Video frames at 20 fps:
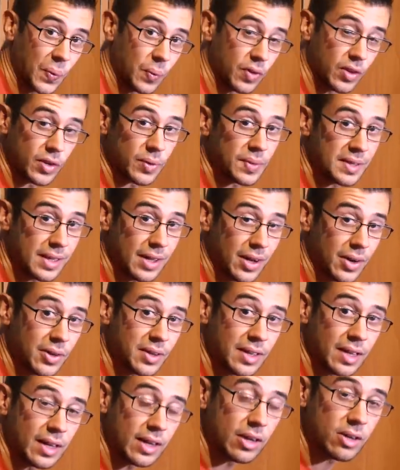Well, there we go, you
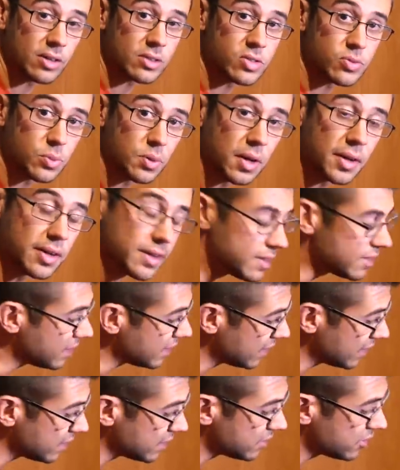can hear it's running.
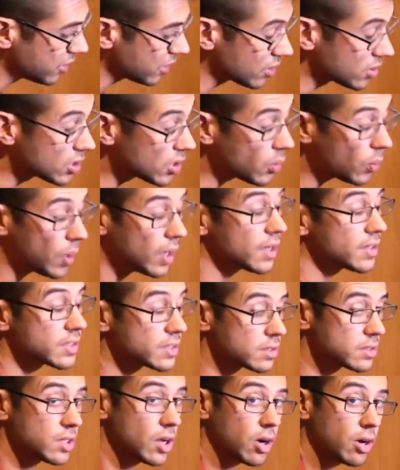It took a little while to
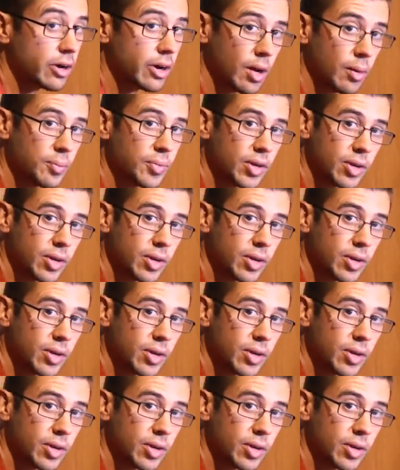start up.